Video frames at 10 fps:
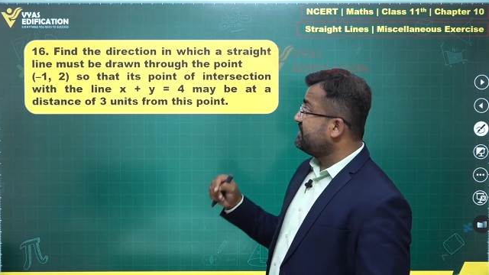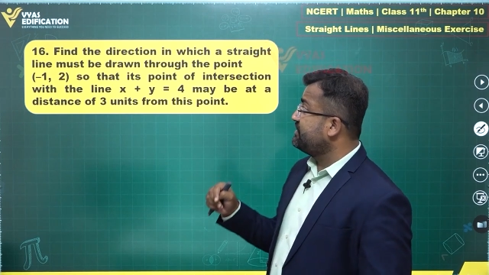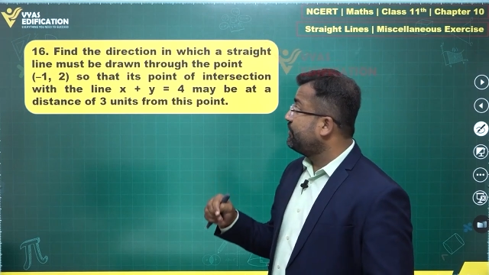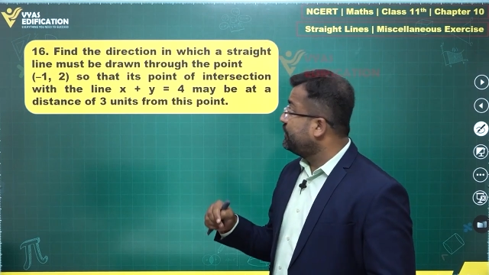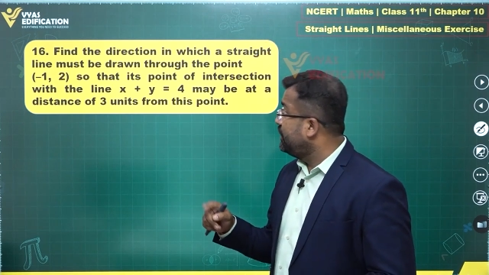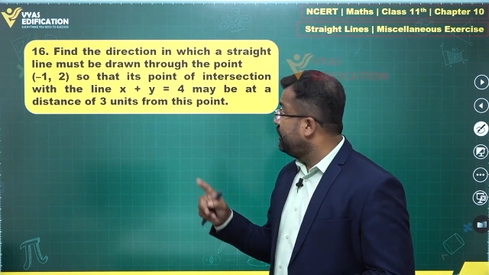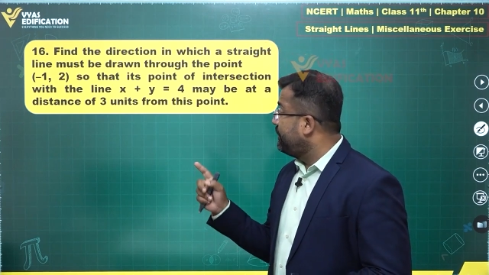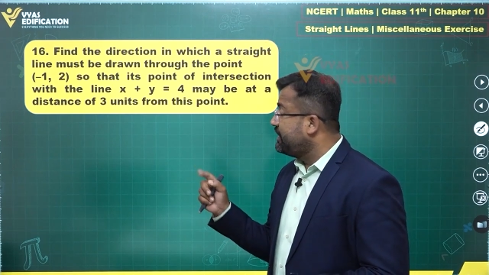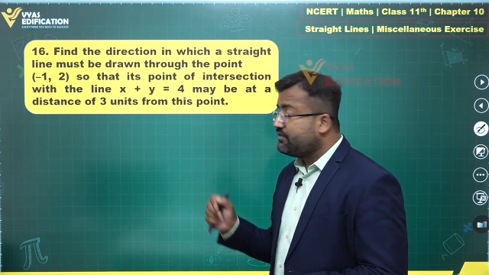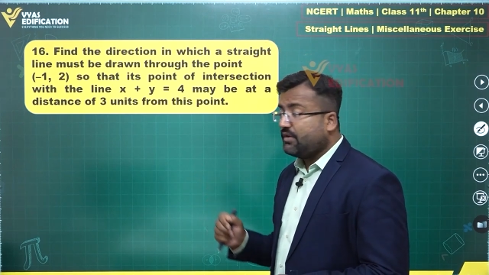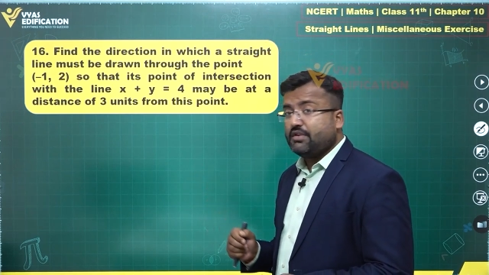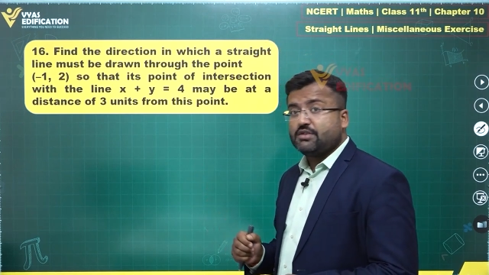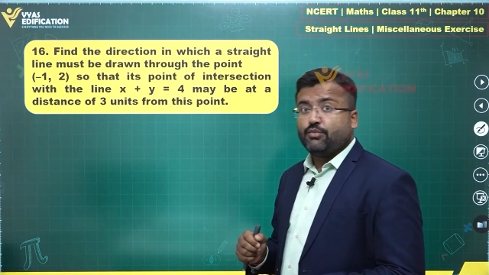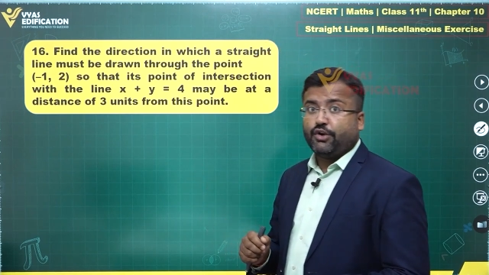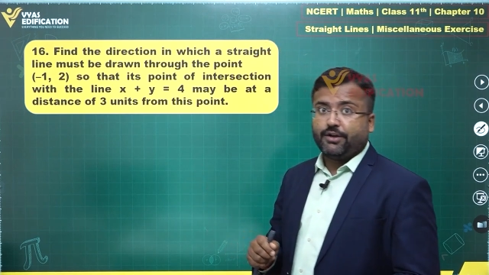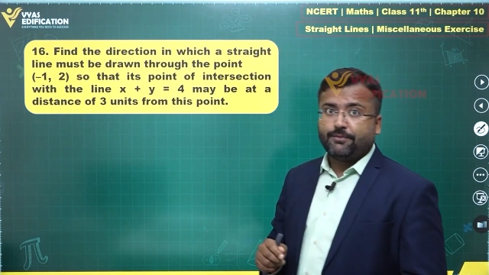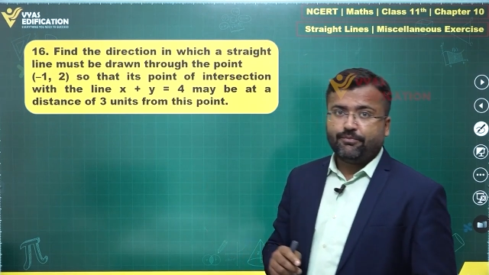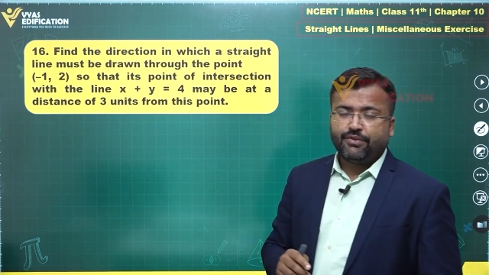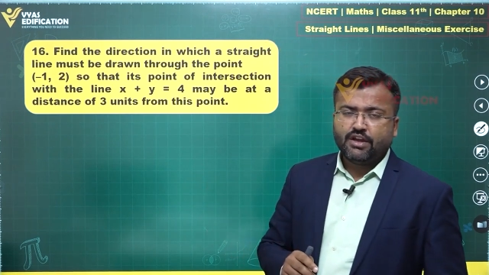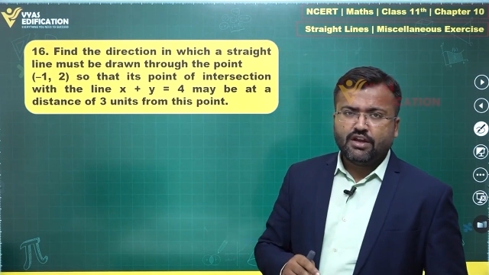distance of 3 units from this point.
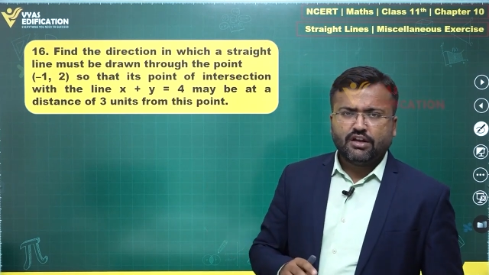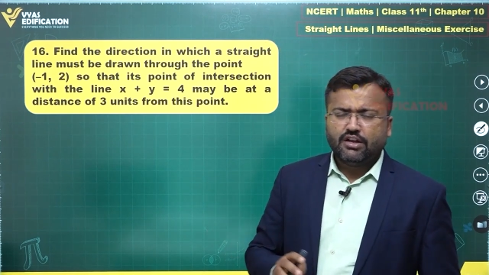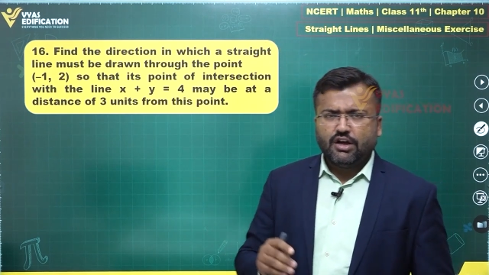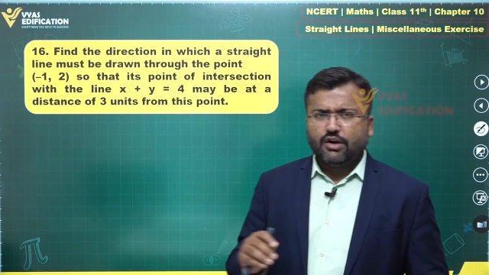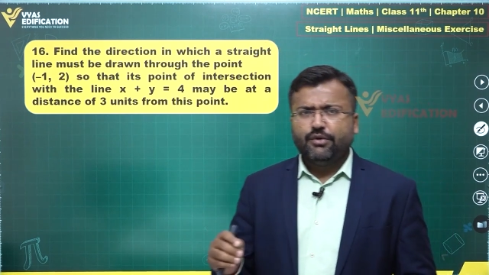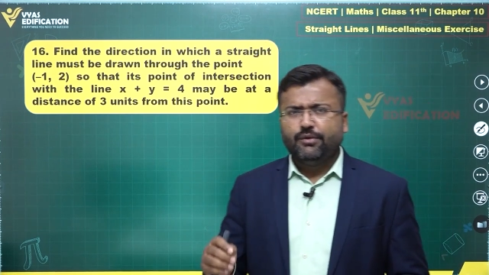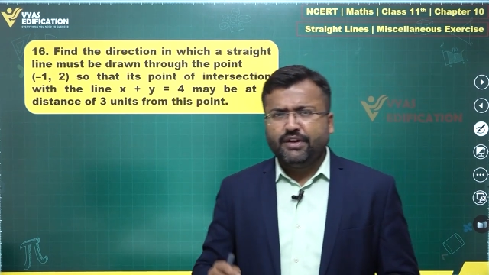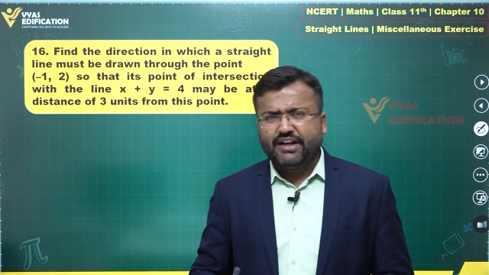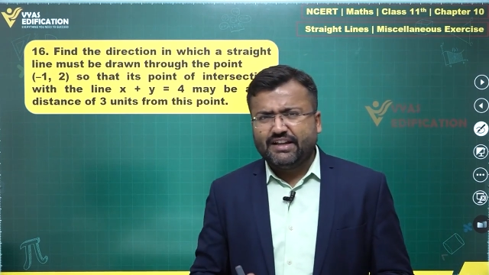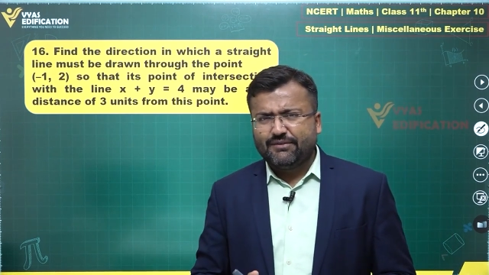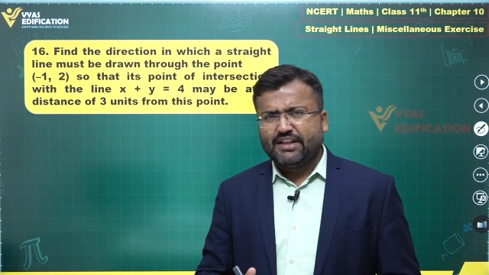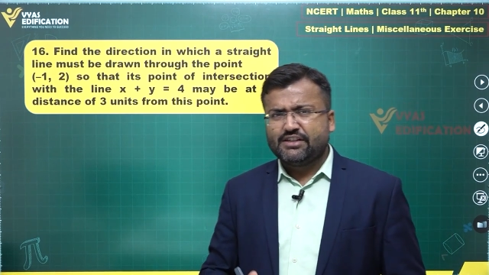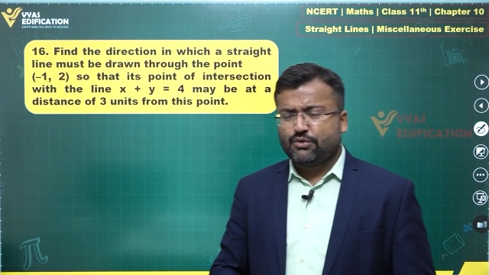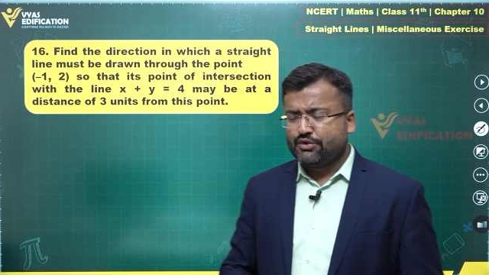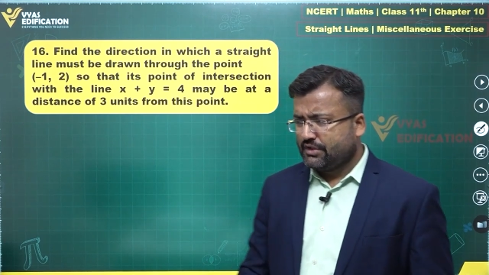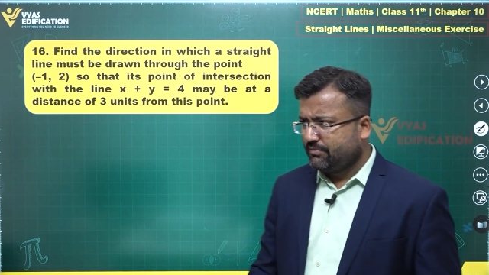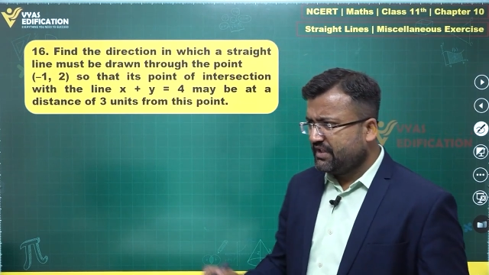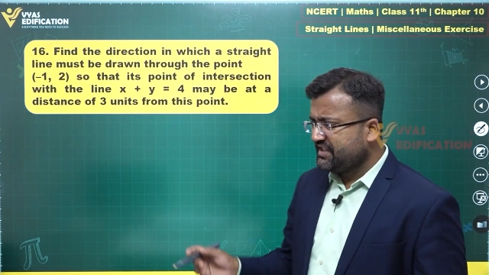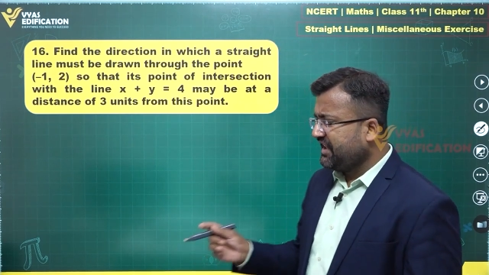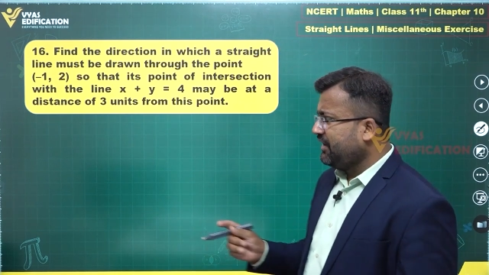Now how will we deal with this question?
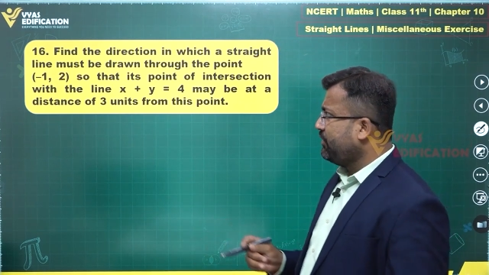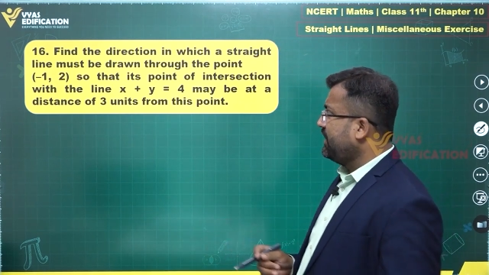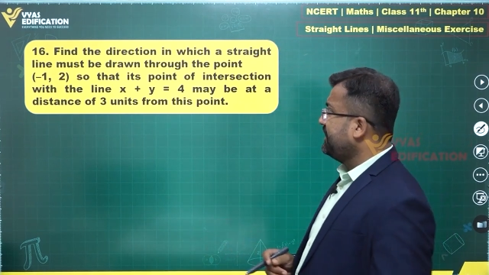Please take a look